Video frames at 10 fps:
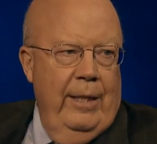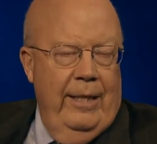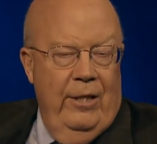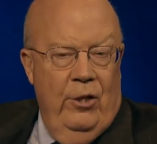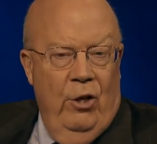They
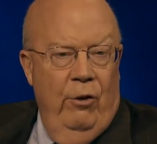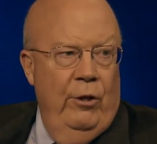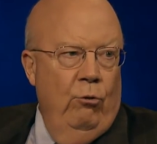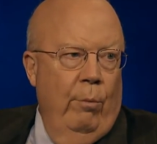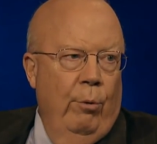did to turn
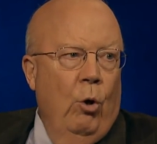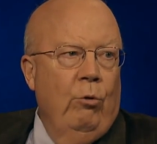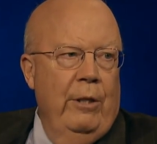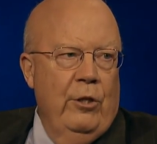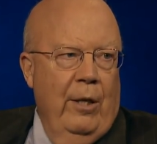into a
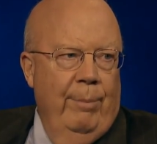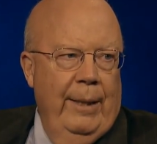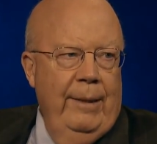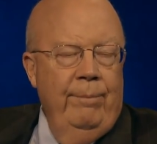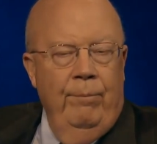brokerage company.